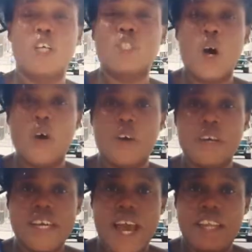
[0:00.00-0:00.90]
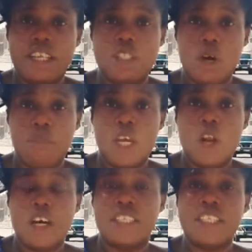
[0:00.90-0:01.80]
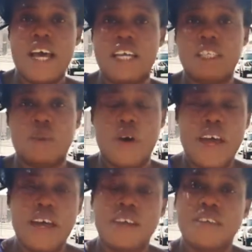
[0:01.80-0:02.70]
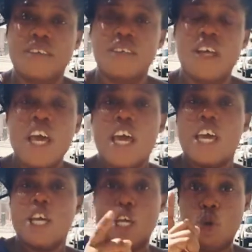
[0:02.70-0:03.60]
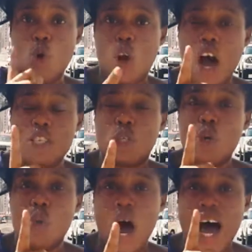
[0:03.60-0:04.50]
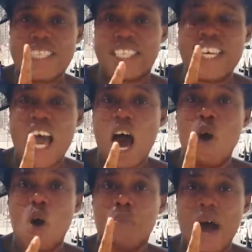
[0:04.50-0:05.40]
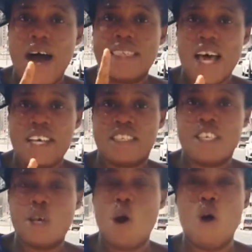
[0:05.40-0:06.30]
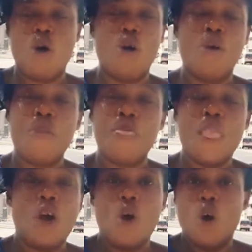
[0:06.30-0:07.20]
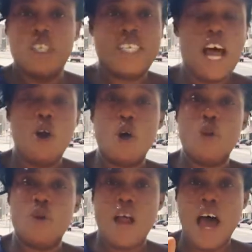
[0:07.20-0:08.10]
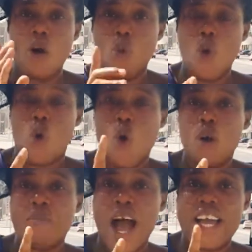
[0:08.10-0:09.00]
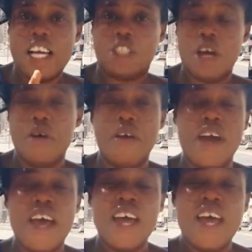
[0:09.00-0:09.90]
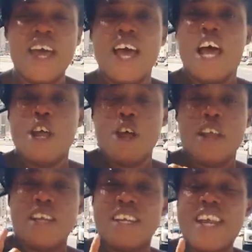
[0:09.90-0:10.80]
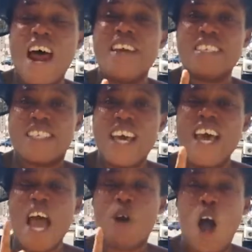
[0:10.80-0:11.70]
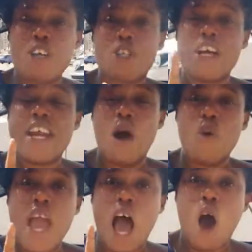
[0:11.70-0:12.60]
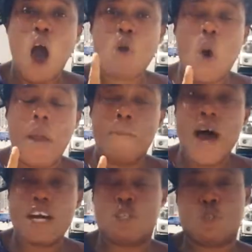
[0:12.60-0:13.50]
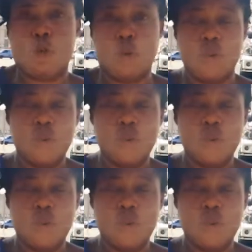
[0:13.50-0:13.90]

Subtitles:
ojo ori eniyan mi lo dire dire ilu kan tun wa ti a o pada si o je ronu re wo ko gba ye se rere. There is still a country that we are all going back to.